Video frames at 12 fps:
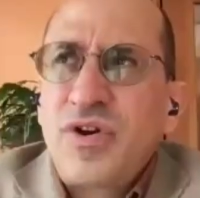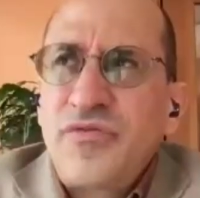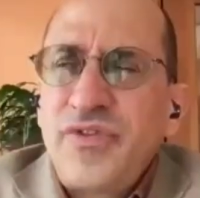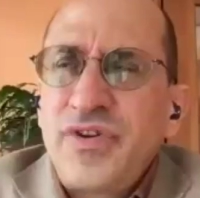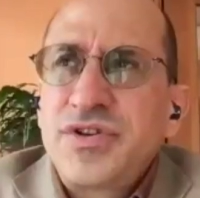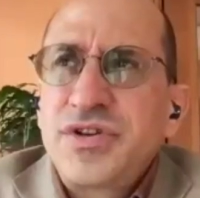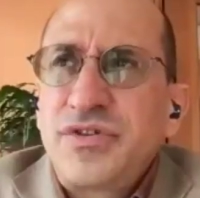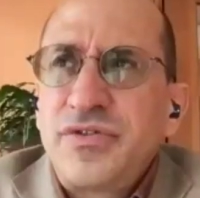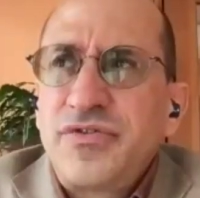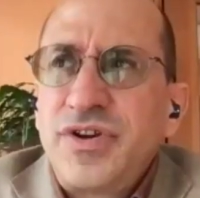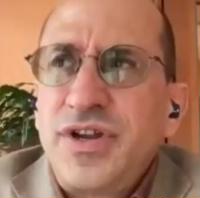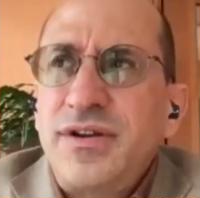orphan
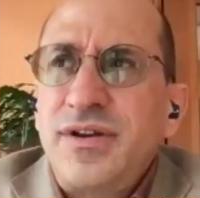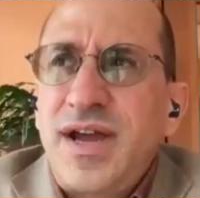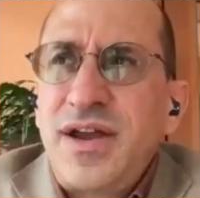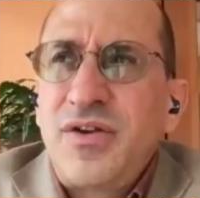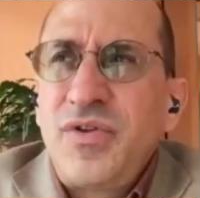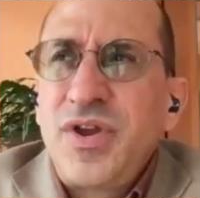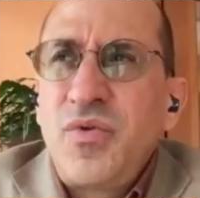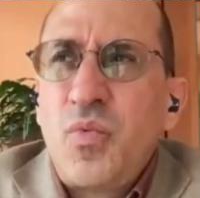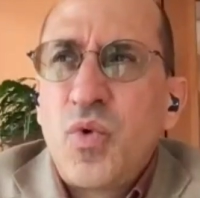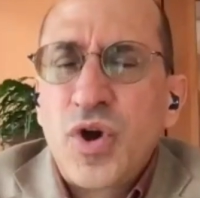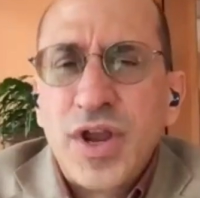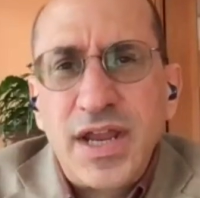children not
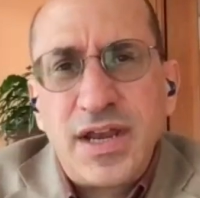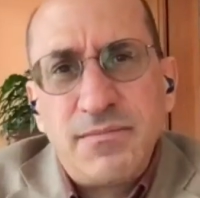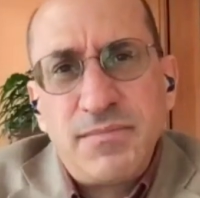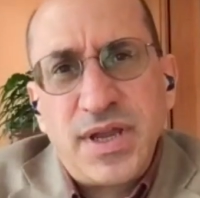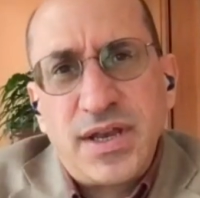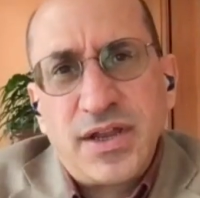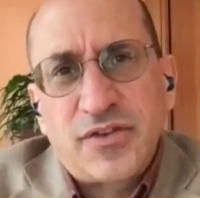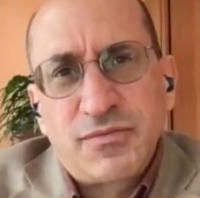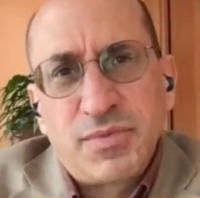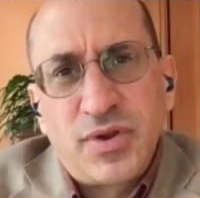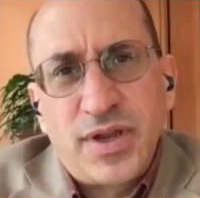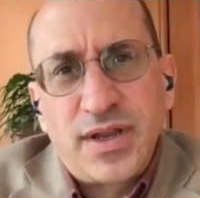only working and being
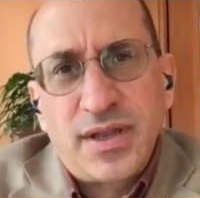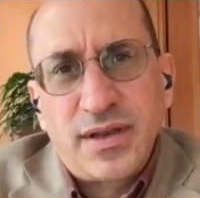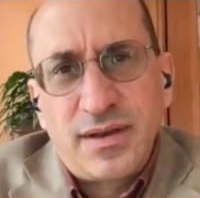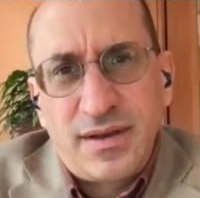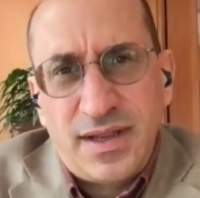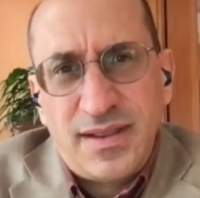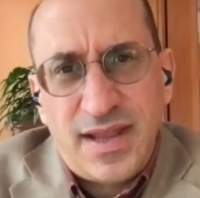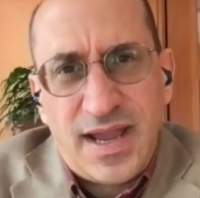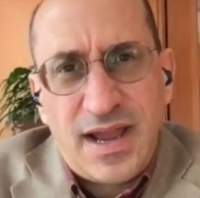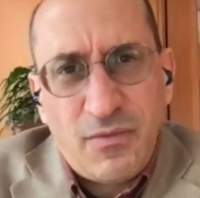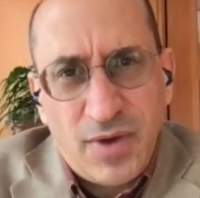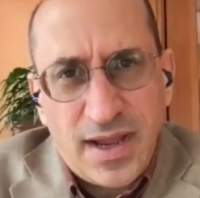exploited in
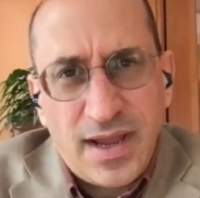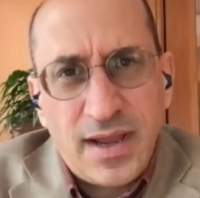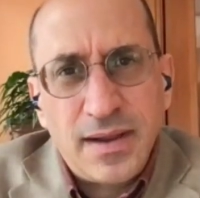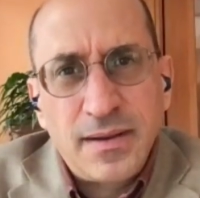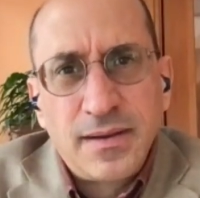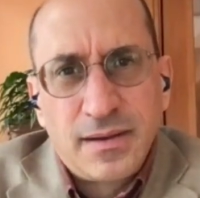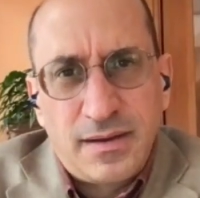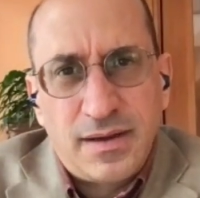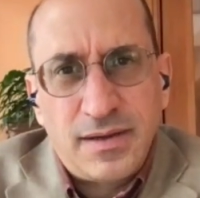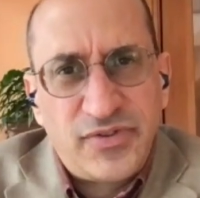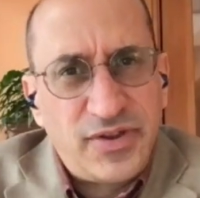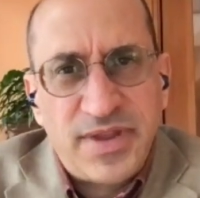that way,
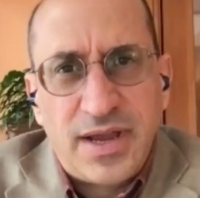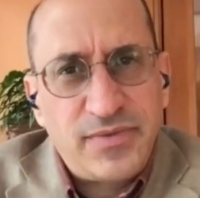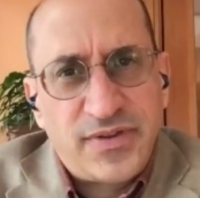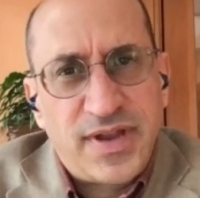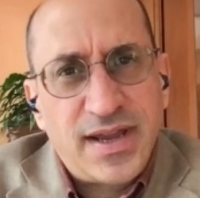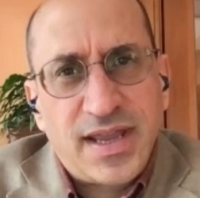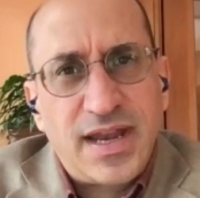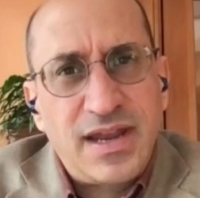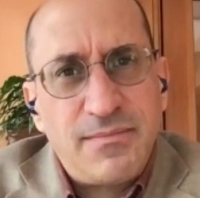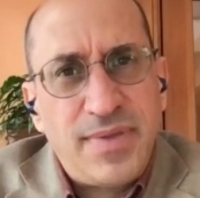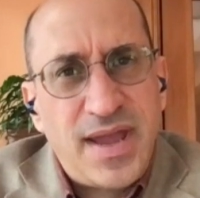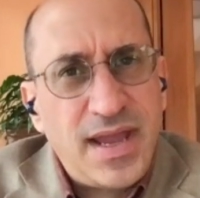sometimes not
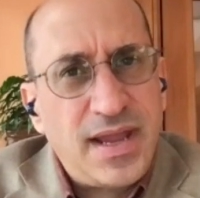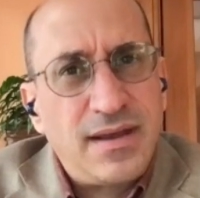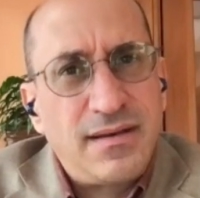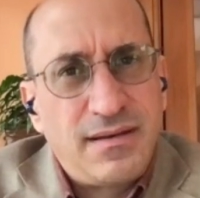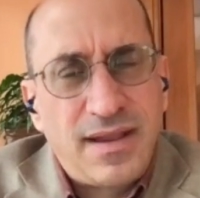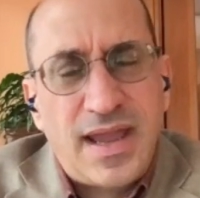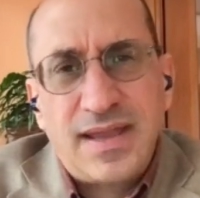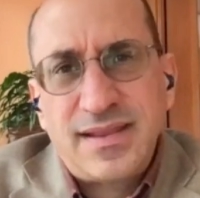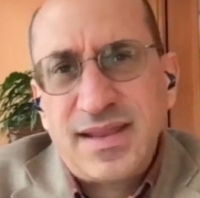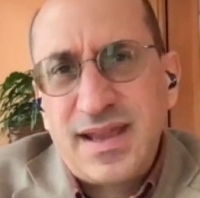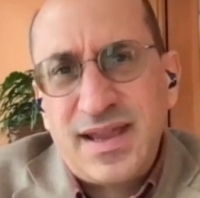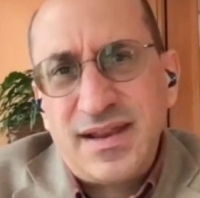getting paid
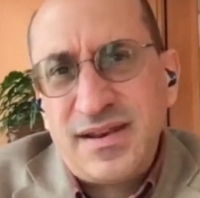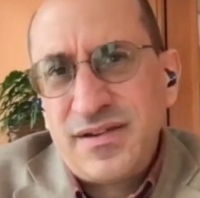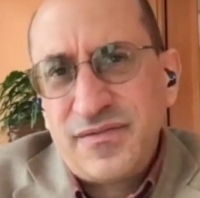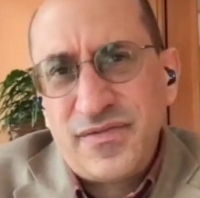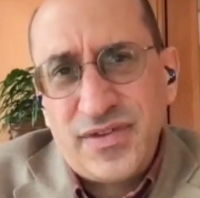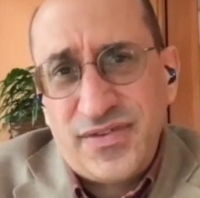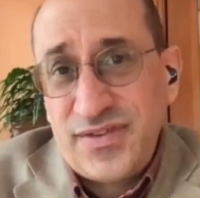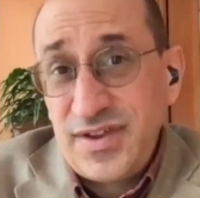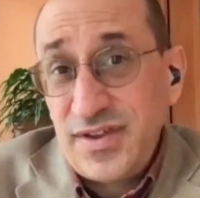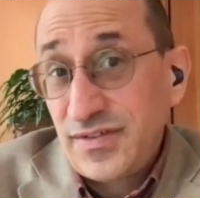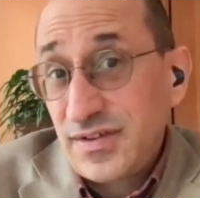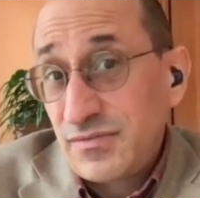at the end of the
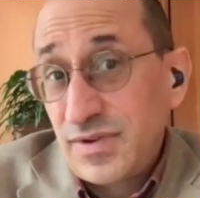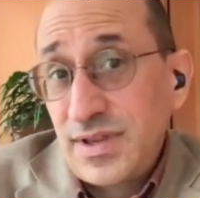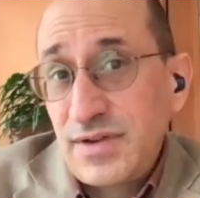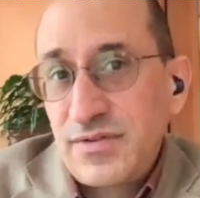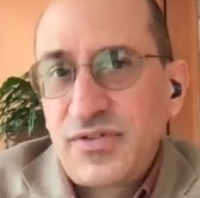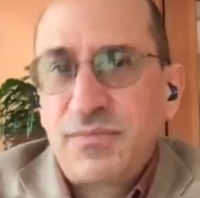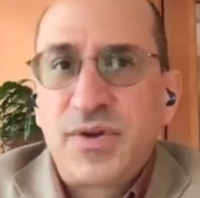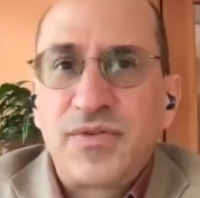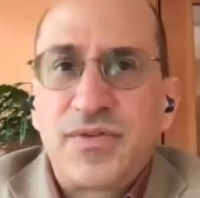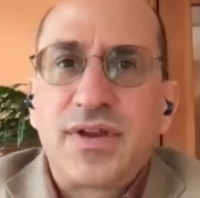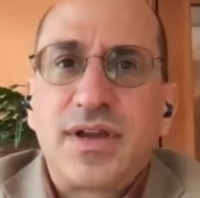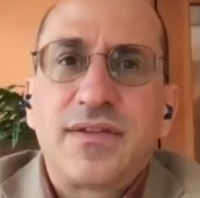season when they were
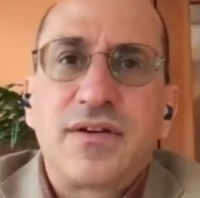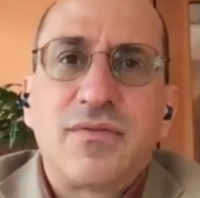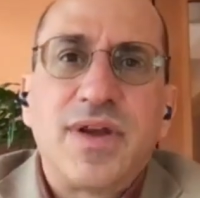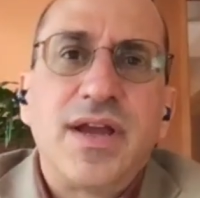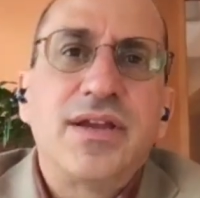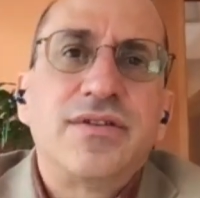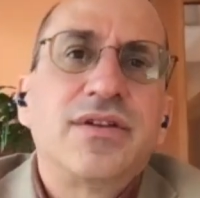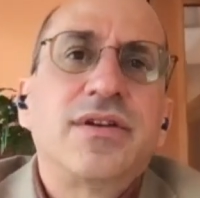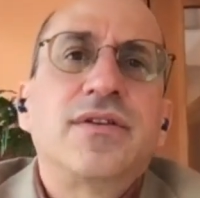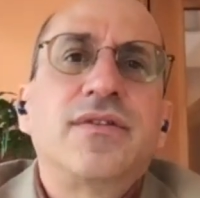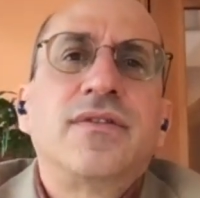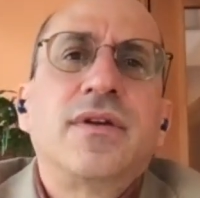supposed to get their
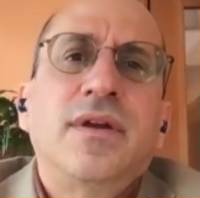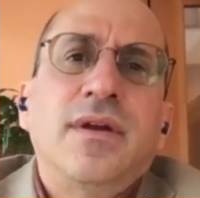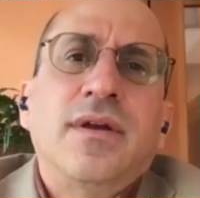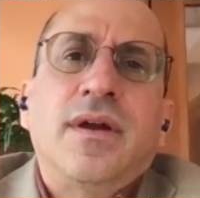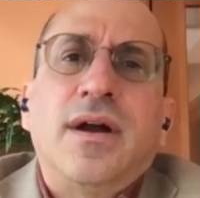wages,